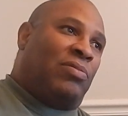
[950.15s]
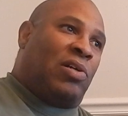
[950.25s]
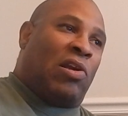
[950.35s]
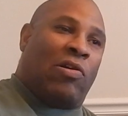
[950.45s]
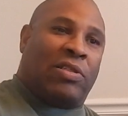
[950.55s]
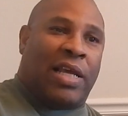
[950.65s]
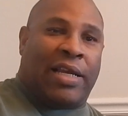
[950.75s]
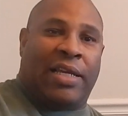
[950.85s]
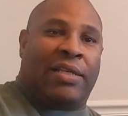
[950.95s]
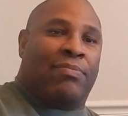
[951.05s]
Clark
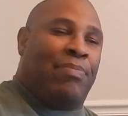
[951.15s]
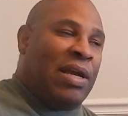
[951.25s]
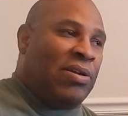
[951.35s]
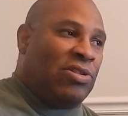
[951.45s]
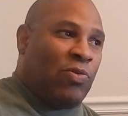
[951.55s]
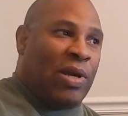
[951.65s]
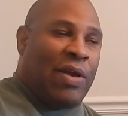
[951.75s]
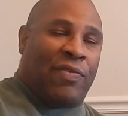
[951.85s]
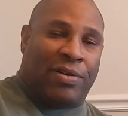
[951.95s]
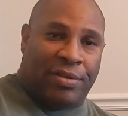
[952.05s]
Technic, Behringer,
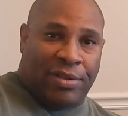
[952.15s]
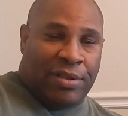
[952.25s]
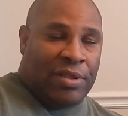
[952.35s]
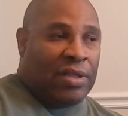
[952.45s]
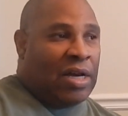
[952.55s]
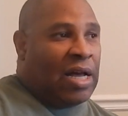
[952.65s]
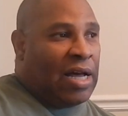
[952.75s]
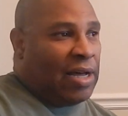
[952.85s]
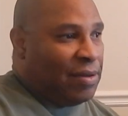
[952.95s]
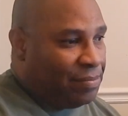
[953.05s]
whatever.
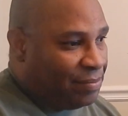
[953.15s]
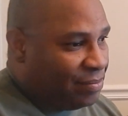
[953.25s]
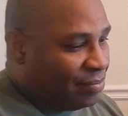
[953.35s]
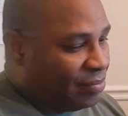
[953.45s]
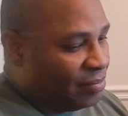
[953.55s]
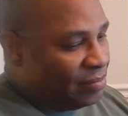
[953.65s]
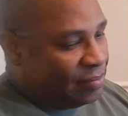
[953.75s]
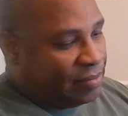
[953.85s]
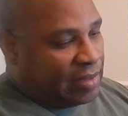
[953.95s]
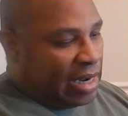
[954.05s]

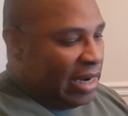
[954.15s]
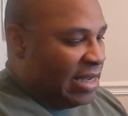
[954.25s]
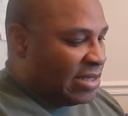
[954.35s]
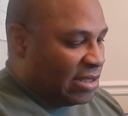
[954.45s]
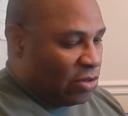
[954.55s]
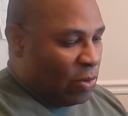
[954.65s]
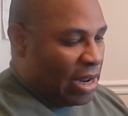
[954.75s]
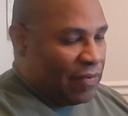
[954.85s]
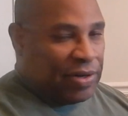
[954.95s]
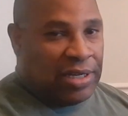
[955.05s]
Alesis or
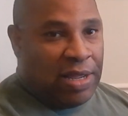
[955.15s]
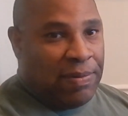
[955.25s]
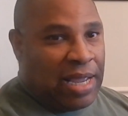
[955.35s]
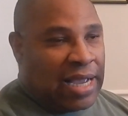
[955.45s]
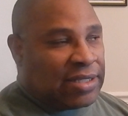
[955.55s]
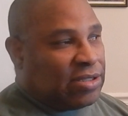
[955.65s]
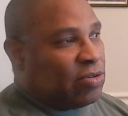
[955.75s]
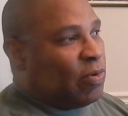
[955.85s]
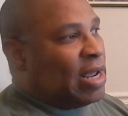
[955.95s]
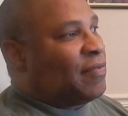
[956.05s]
whatever, DBXs or
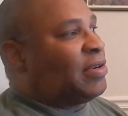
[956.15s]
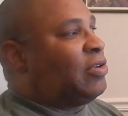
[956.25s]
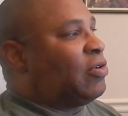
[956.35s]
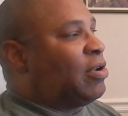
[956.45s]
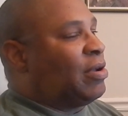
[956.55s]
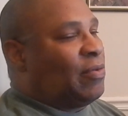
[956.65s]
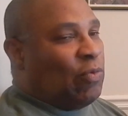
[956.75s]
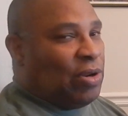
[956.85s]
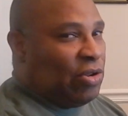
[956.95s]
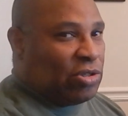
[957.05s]
whatever.
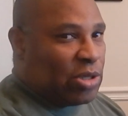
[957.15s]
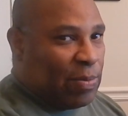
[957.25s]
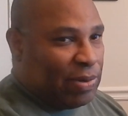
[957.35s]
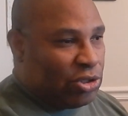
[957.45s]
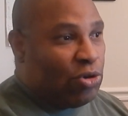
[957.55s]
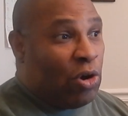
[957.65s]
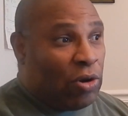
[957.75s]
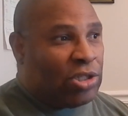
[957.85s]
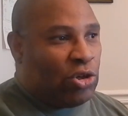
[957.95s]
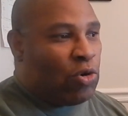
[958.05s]
But you know
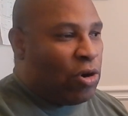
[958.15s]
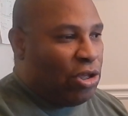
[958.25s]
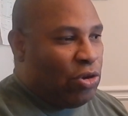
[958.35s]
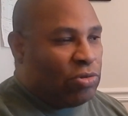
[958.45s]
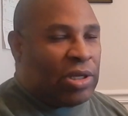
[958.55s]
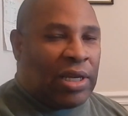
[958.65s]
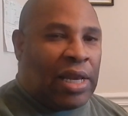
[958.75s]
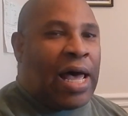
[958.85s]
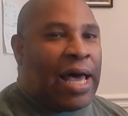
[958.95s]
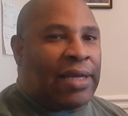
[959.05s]
that you're gonna use a
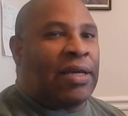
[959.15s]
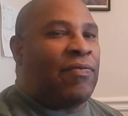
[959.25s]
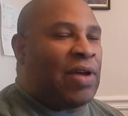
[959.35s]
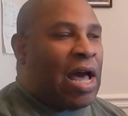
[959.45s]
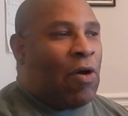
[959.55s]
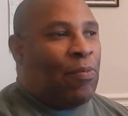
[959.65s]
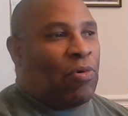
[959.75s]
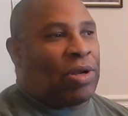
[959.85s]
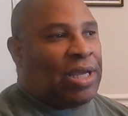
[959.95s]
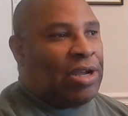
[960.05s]
lot of
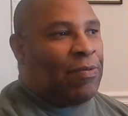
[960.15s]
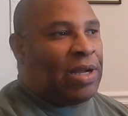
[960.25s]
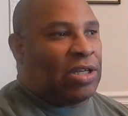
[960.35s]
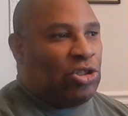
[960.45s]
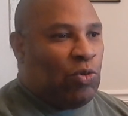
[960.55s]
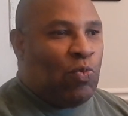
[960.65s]
outboard gear because you